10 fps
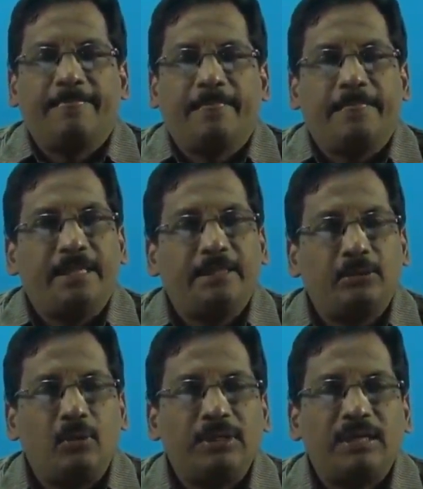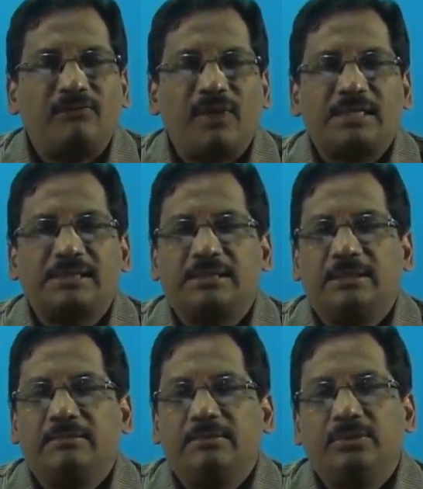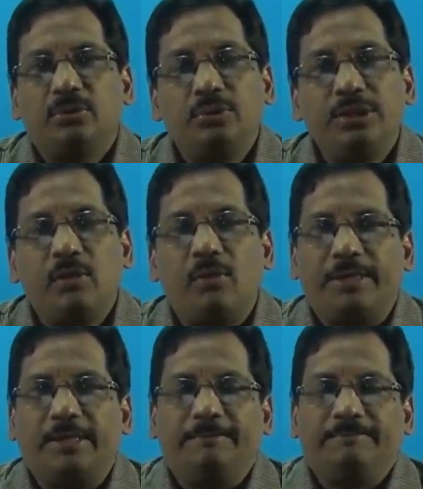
then the total flux through the coil,